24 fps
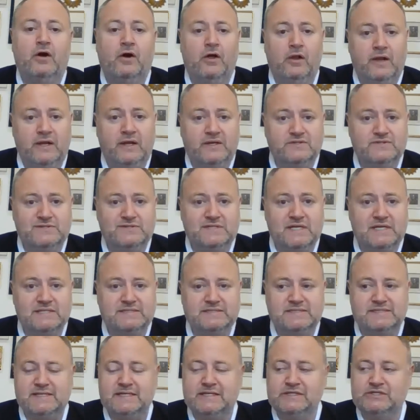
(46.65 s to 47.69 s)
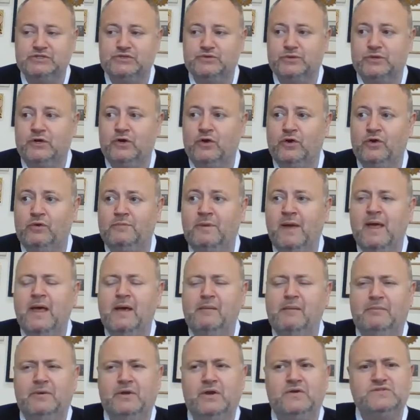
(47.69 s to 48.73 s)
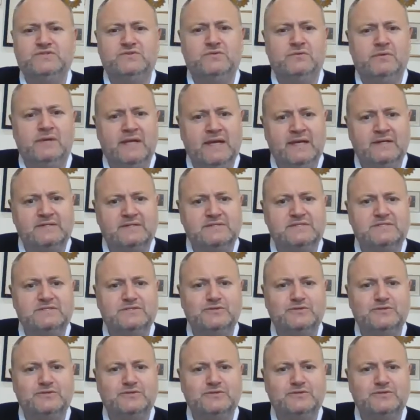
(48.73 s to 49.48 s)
All exercises they can do at home, but also links